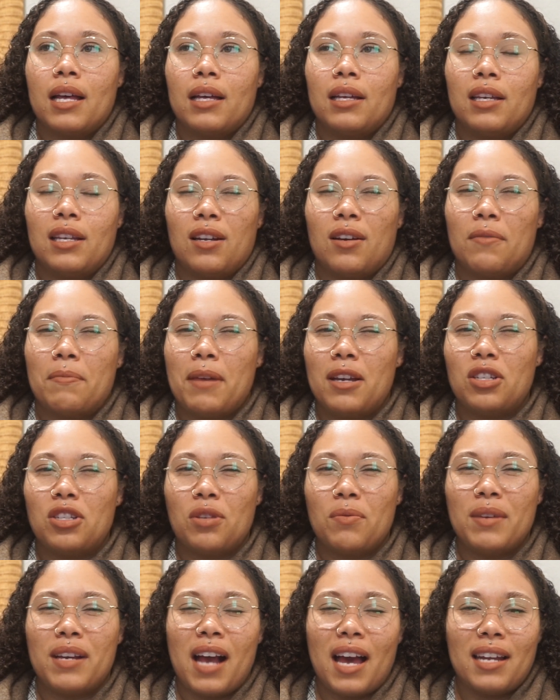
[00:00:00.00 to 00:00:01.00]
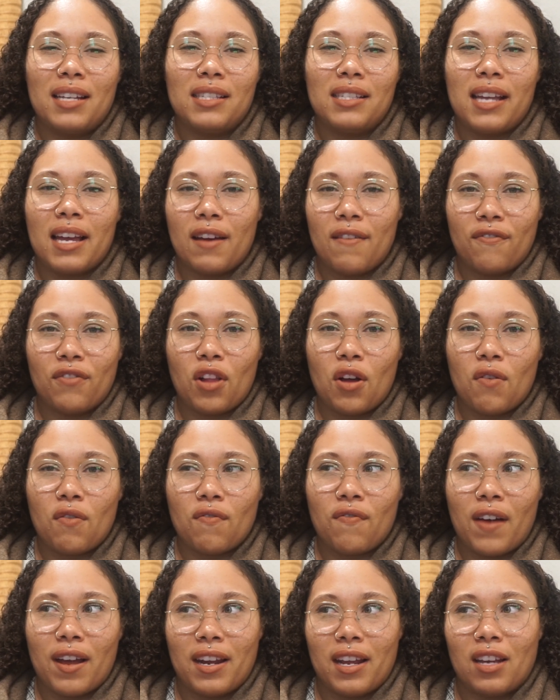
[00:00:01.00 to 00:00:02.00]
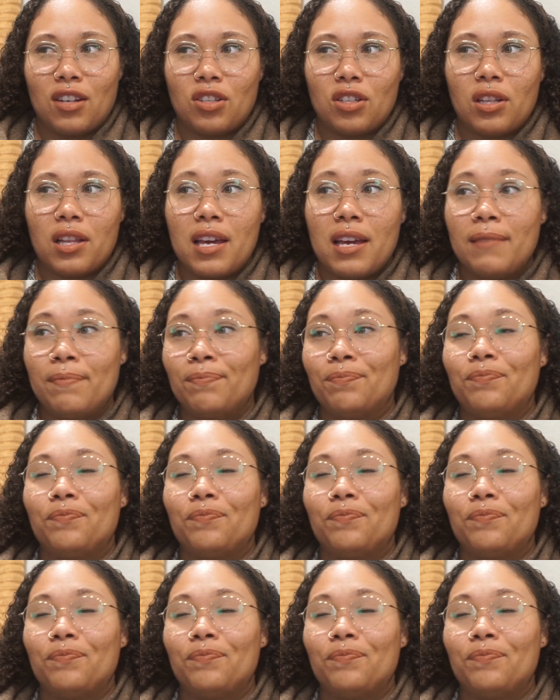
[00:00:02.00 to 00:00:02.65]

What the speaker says: you know, make sure we kind of stay afloat financially.